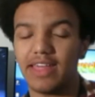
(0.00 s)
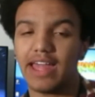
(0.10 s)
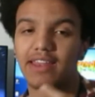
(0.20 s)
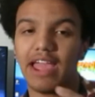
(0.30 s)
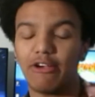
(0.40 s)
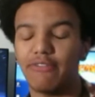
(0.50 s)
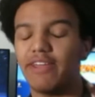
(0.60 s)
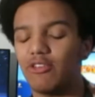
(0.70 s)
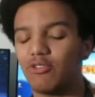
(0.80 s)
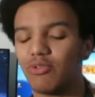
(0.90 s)
that era of
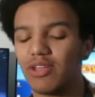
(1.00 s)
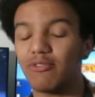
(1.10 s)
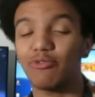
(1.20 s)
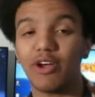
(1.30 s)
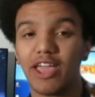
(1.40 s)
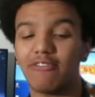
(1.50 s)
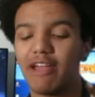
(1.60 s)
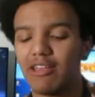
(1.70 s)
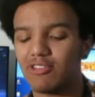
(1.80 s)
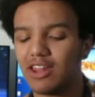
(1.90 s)
history fucking
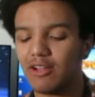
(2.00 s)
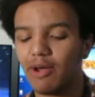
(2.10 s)
fascinating,